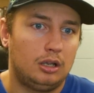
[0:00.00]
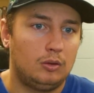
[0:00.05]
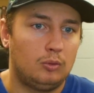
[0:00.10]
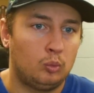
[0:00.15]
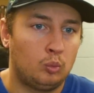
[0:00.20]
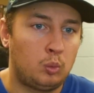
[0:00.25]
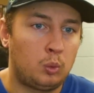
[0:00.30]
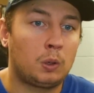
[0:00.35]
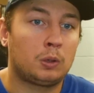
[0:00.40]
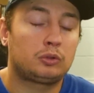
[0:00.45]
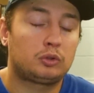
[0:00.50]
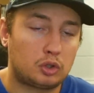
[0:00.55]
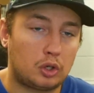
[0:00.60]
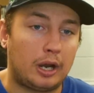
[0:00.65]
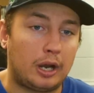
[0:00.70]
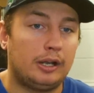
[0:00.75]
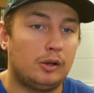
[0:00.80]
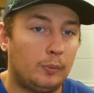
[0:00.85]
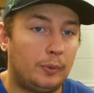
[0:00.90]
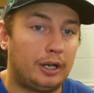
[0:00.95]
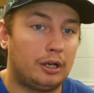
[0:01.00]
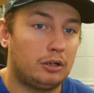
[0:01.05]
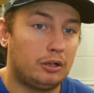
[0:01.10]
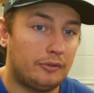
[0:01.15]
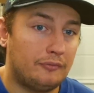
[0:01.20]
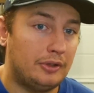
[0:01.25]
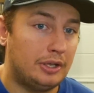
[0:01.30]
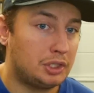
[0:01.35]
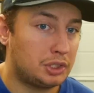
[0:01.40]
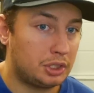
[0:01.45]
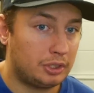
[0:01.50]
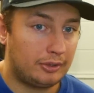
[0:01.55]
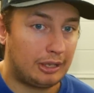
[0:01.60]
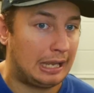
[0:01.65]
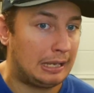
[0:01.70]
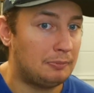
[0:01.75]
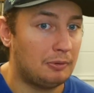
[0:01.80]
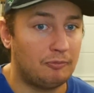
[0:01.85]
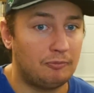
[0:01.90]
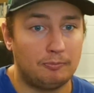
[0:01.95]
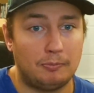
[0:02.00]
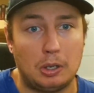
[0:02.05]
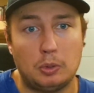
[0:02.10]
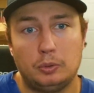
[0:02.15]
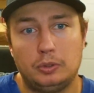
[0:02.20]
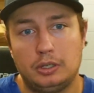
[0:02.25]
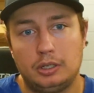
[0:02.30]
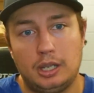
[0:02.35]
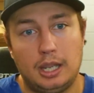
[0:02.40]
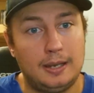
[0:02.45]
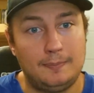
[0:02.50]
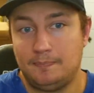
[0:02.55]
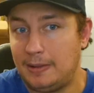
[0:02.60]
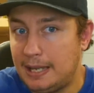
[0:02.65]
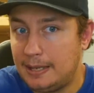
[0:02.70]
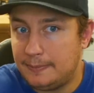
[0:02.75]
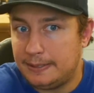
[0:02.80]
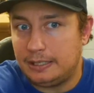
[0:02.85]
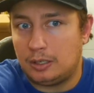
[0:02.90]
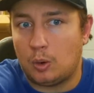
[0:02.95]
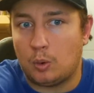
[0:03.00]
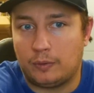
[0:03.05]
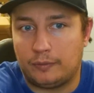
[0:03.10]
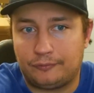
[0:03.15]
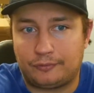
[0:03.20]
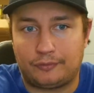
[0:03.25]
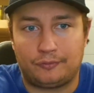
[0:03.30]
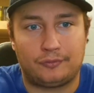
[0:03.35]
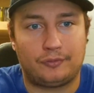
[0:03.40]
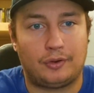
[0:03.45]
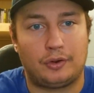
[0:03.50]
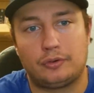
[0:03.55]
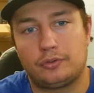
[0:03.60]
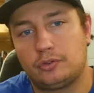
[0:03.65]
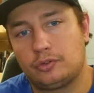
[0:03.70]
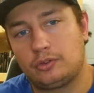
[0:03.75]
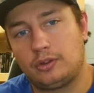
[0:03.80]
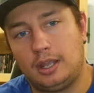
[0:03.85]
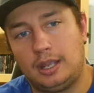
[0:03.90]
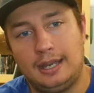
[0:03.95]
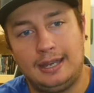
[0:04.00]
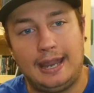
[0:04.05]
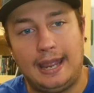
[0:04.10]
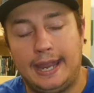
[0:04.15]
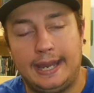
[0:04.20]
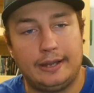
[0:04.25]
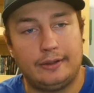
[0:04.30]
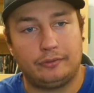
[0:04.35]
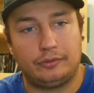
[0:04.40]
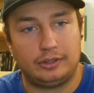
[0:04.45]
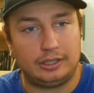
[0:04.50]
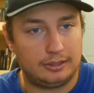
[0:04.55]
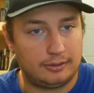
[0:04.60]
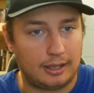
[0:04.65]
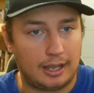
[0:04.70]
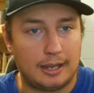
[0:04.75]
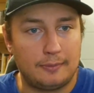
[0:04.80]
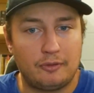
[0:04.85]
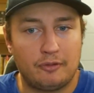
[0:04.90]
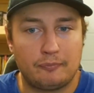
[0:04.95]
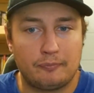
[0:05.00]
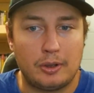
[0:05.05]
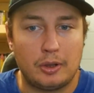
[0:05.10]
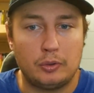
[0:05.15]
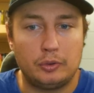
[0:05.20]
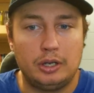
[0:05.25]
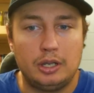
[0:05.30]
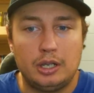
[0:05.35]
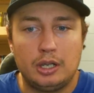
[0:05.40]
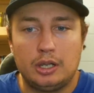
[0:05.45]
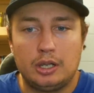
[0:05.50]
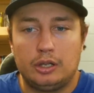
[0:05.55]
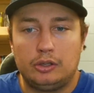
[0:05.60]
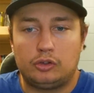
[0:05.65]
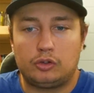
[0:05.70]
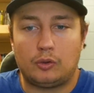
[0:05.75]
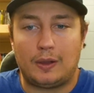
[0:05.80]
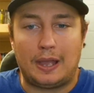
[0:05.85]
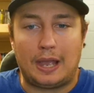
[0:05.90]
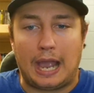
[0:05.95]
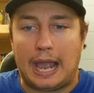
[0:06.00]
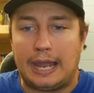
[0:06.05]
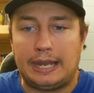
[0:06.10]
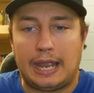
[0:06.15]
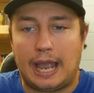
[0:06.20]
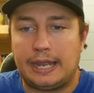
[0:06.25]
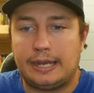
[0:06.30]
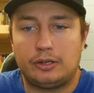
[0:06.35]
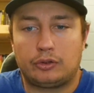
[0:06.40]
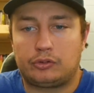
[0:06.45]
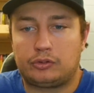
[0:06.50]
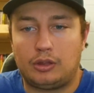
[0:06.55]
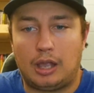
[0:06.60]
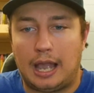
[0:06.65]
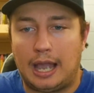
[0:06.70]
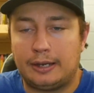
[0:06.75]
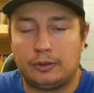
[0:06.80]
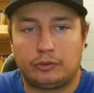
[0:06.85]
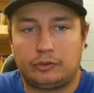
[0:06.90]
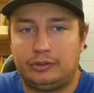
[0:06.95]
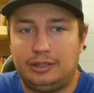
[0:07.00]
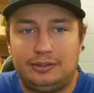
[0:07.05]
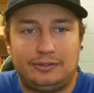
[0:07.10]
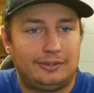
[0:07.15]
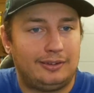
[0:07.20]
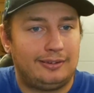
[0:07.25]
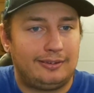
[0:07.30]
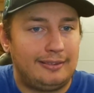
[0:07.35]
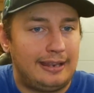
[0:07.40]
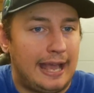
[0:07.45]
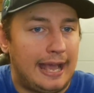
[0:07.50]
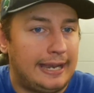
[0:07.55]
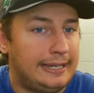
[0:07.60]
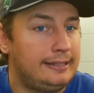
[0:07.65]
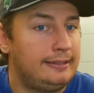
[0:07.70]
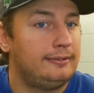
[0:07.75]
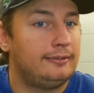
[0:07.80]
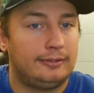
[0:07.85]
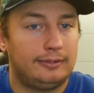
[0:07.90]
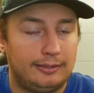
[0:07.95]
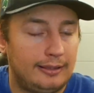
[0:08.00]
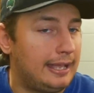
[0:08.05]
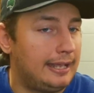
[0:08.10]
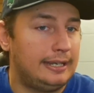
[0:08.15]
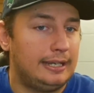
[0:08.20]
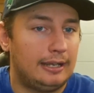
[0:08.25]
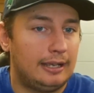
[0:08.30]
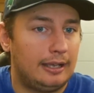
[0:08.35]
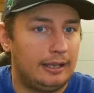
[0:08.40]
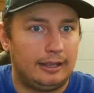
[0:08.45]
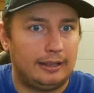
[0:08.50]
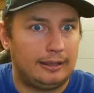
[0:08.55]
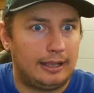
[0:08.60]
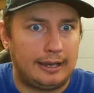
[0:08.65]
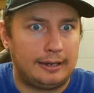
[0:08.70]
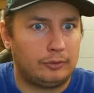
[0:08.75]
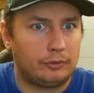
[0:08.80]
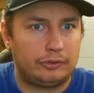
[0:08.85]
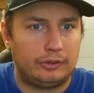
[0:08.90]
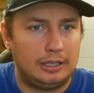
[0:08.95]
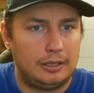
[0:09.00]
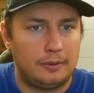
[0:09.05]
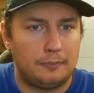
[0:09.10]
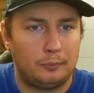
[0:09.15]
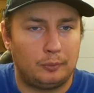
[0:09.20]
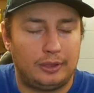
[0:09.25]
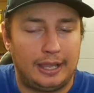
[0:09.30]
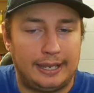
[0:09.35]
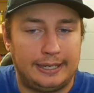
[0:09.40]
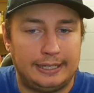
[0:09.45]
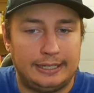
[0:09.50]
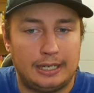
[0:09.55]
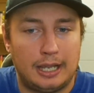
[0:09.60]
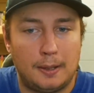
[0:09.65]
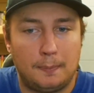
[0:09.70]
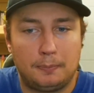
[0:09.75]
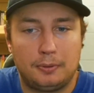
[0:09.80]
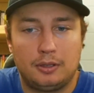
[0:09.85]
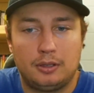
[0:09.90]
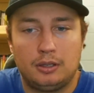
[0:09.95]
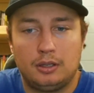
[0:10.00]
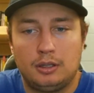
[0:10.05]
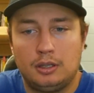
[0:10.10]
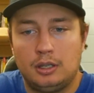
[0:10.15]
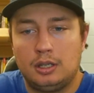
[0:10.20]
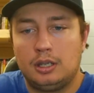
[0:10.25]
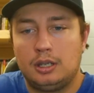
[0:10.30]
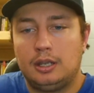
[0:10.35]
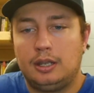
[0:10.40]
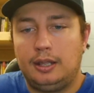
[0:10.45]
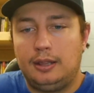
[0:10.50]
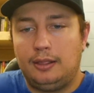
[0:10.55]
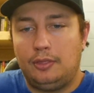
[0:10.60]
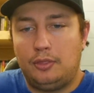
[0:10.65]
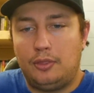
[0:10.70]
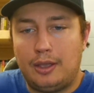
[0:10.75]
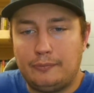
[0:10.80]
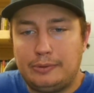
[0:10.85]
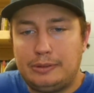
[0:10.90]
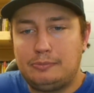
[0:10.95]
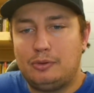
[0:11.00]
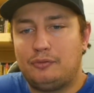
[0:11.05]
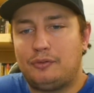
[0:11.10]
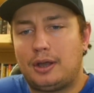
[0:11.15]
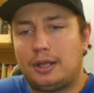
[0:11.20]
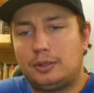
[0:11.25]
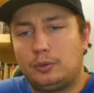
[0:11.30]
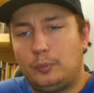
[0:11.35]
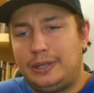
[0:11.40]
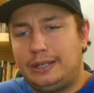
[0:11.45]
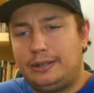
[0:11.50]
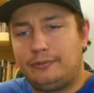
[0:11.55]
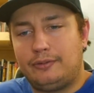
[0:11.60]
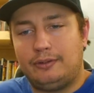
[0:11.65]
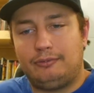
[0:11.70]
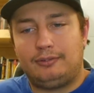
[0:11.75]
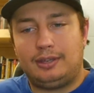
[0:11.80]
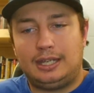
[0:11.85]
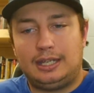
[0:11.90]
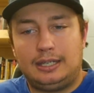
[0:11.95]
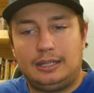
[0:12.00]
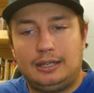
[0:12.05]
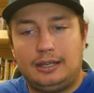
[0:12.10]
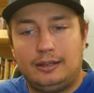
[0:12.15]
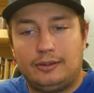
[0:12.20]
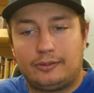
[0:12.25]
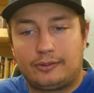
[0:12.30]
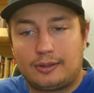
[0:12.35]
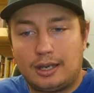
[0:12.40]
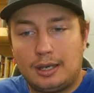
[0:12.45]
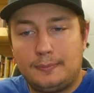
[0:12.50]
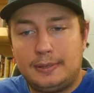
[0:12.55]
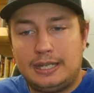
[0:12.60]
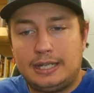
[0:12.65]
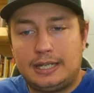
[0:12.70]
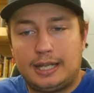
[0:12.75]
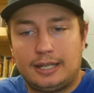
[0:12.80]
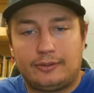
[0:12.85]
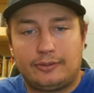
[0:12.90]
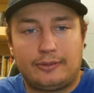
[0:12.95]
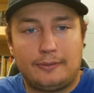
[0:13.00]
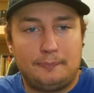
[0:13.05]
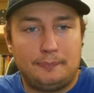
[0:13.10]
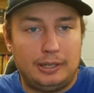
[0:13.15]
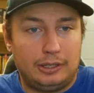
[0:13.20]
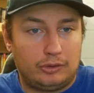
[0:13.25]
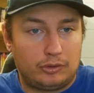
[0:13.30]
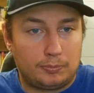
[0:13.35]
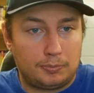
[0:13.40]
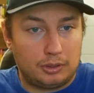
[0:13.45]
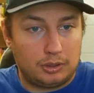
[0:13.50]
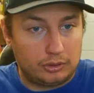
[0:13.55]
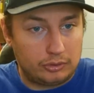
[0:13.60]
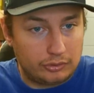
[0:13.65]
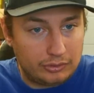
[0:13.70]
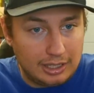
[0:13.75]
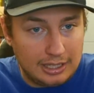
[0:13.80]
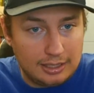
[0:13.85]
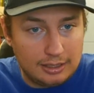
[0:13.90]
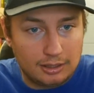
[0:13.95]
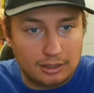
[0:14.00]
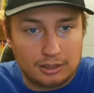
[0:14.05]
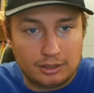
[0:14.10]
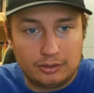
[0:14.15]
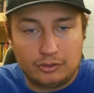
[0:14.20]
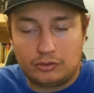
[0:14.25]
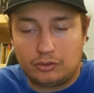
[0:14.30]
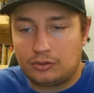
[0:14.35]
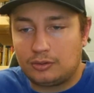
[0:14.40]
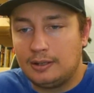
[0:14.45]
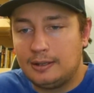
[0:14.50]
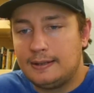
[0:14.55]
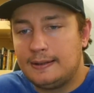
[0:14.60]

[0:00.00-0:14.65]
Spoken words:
we're trying to win our division type of mode and maybe going for first in the AFC type of mode. So I don't see Cincinnati I don't see them letting up. Then we move on to week 15. It's going to be against the Pittsburgh Steelers.